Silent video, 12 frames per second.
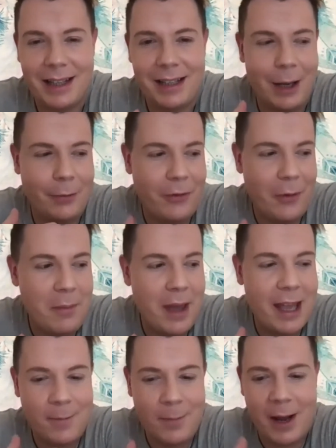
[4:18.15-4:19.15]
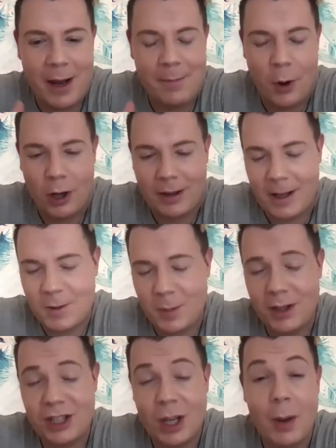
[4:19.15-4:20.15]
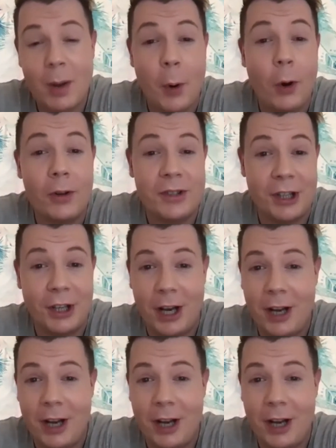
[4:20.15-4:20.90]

you know, for me, been a book that's been so important.